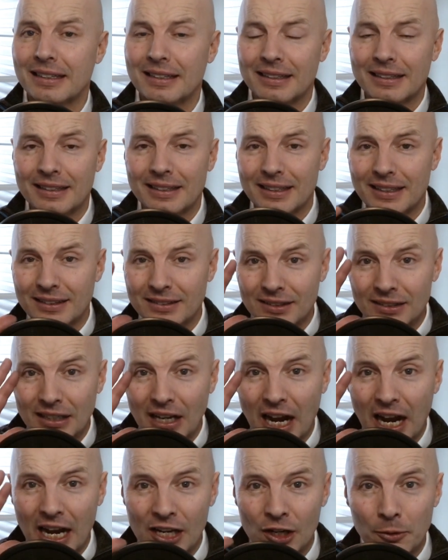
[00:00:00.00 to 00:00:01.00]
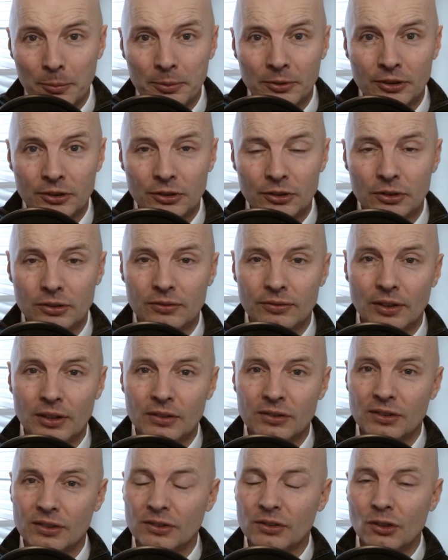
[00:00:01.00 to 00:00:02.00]
It's an eye-opener too,
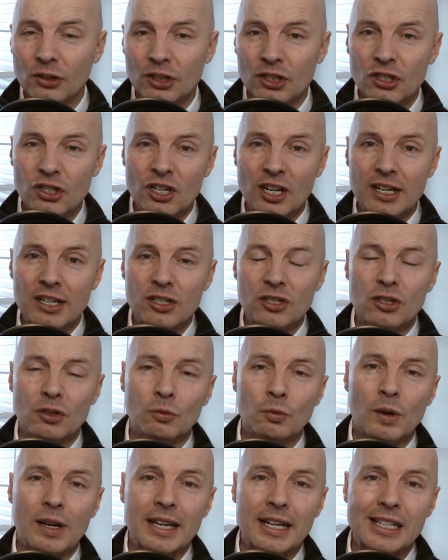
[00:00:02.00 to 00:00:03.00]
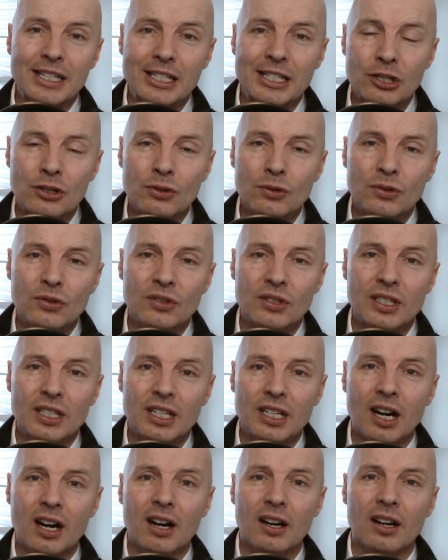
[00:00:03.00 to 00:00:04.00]
folks. It's going to change the way you
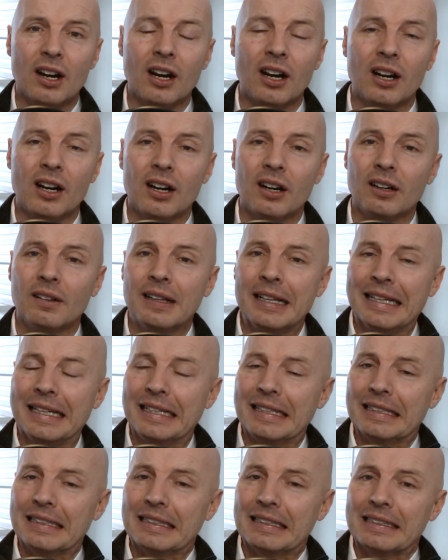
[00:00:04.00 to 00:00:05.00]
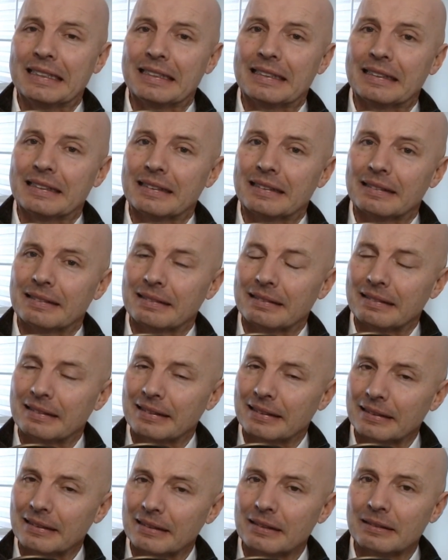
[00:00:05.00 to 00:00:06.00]
see alcohol.
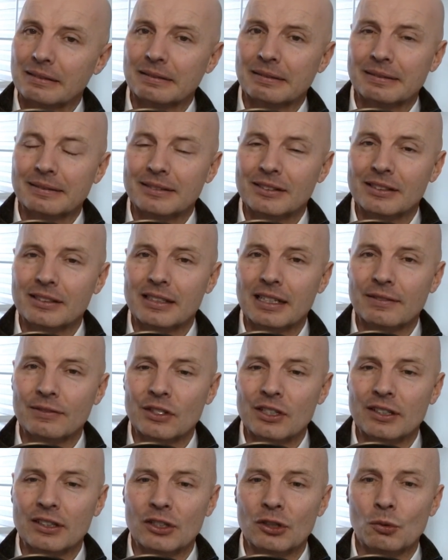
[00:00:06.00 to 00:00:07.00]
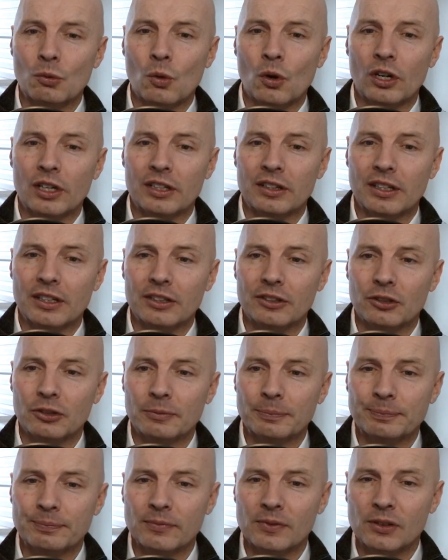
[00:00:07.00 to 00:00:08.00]
So just giving you a little warning there too.
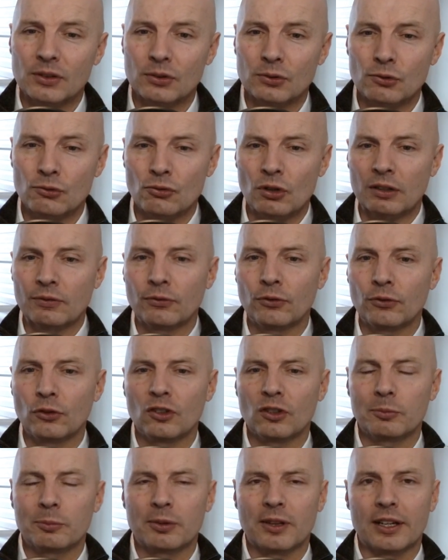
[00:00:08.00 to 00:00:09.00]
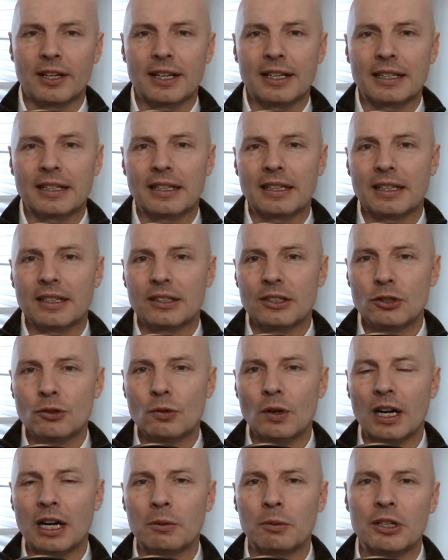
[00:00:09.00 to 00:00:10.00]
So strict fueling plan. You
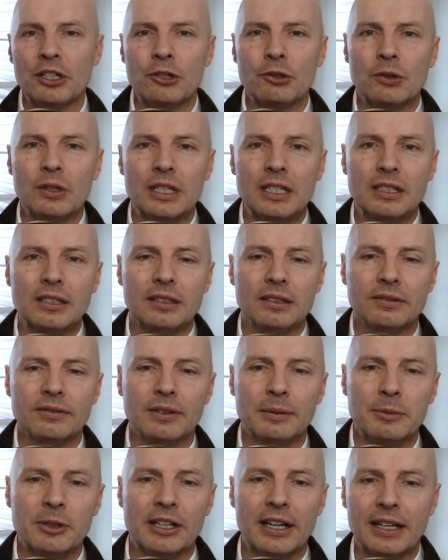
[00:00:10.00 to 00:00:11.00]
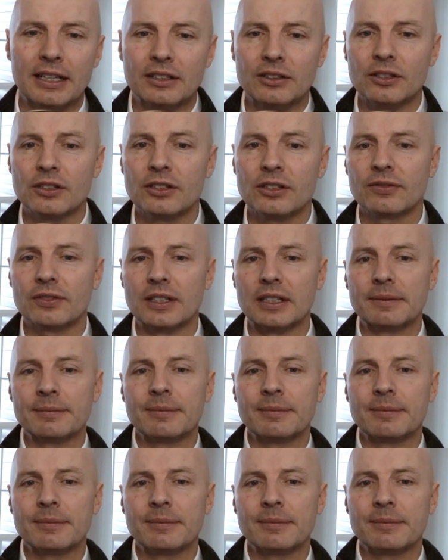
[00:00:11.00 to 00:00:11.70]
are what you eat from your head to your feet.